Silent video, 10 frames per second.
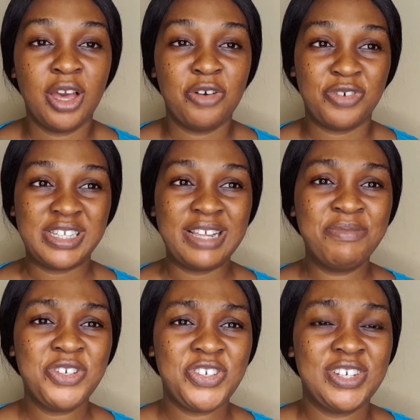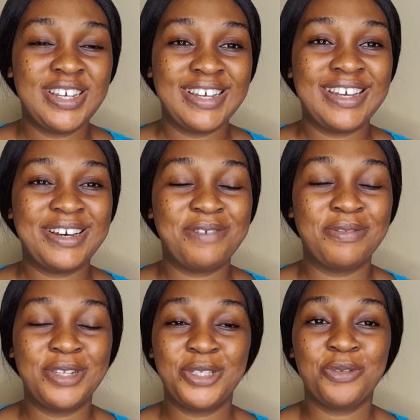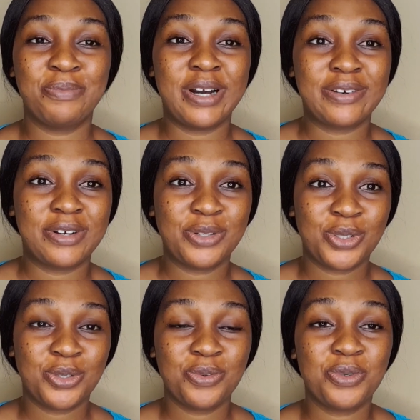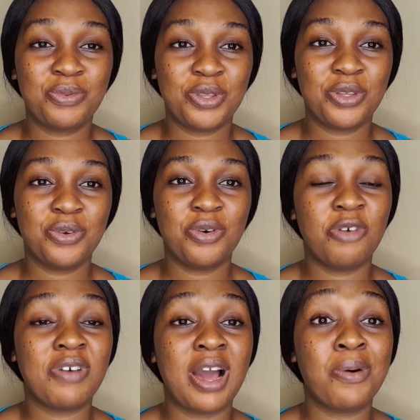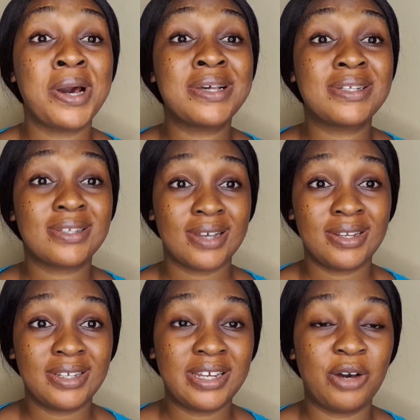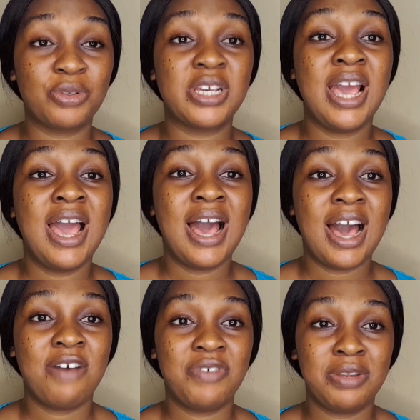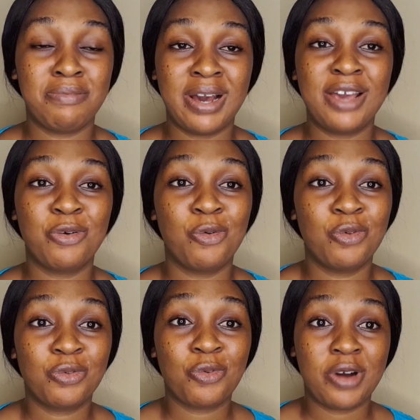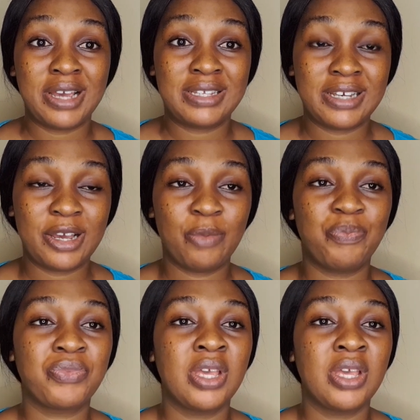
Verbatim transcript: First, let me share a little background story with you of how I started out having my own quiet time.